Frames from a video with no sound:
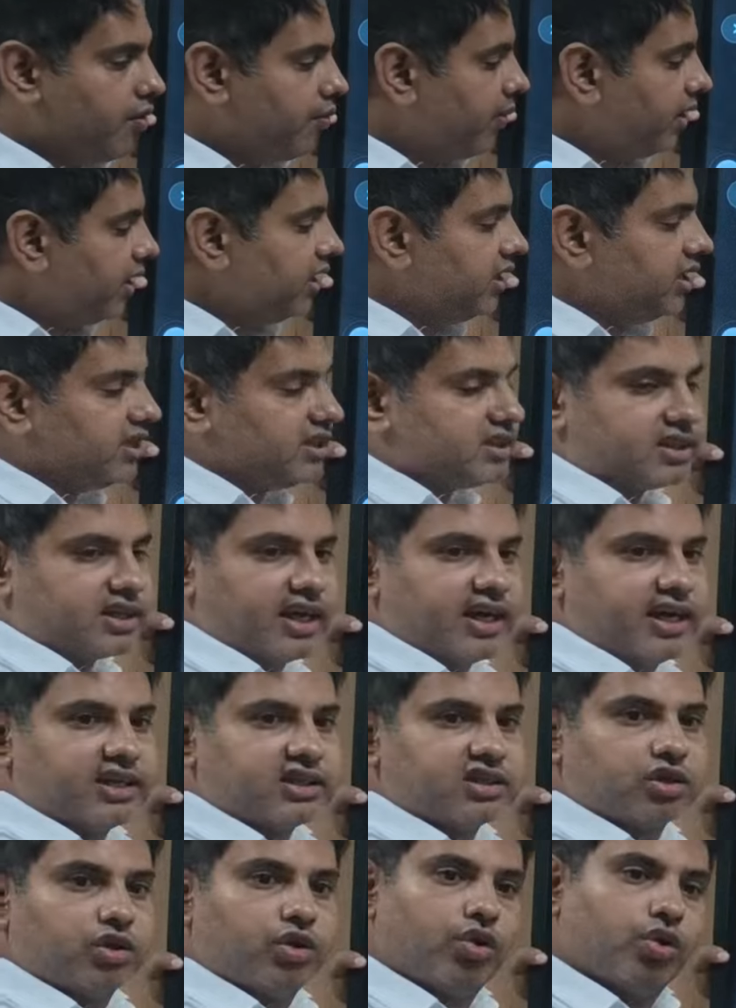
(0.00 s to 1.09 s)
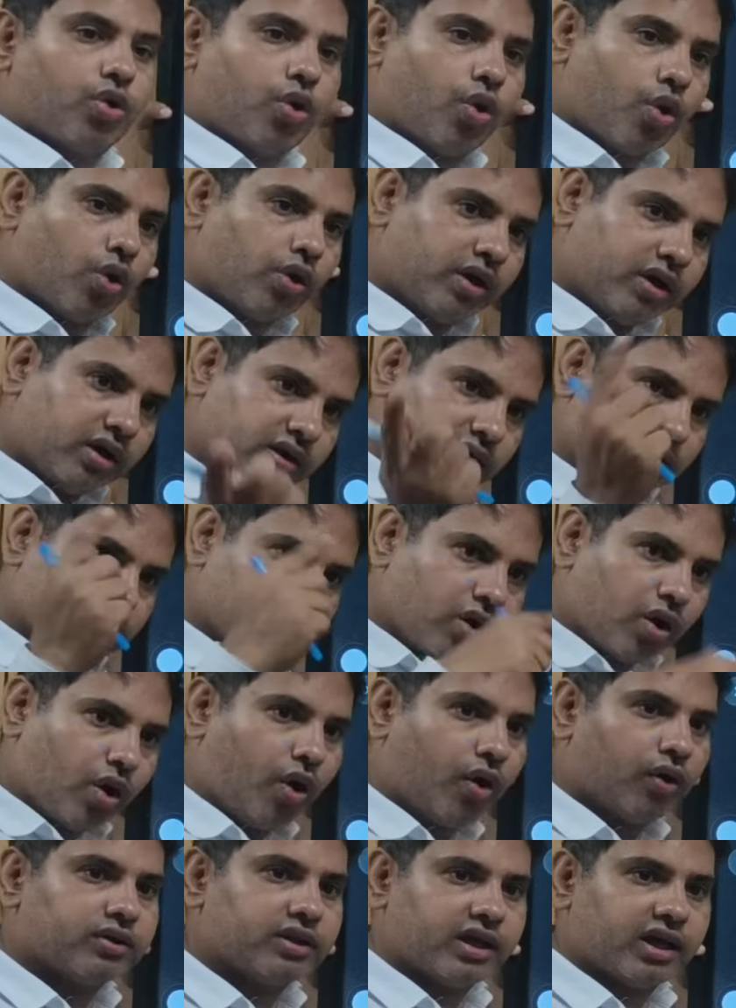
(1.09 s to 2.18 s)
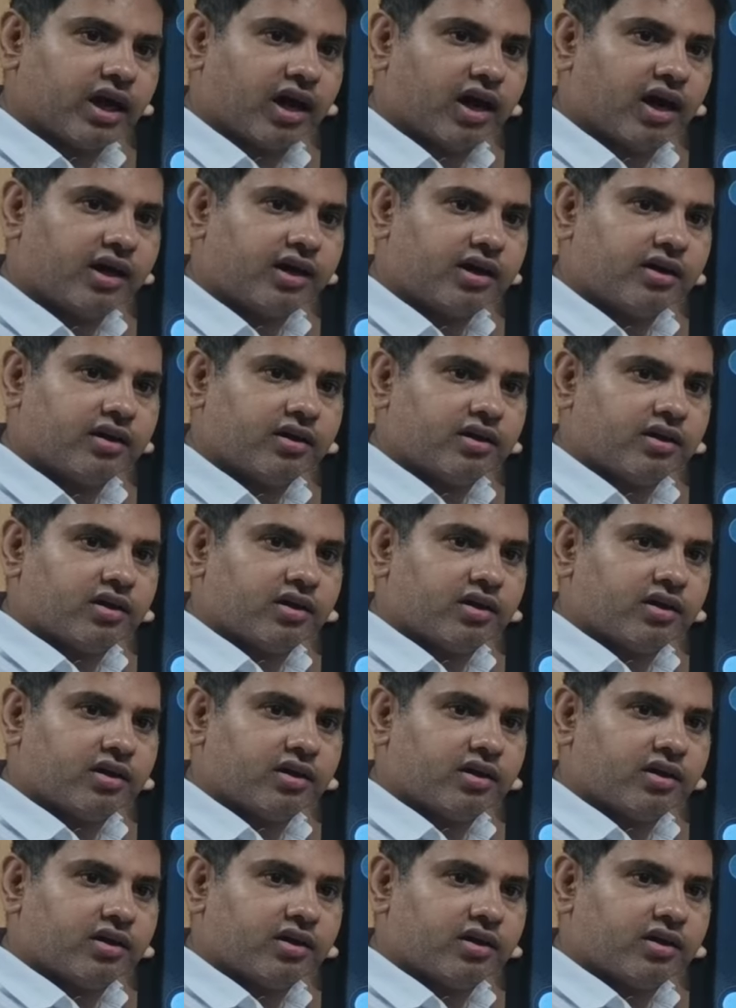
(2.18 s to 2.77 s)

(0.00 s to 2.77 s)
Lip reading: But in this case, load on the heart,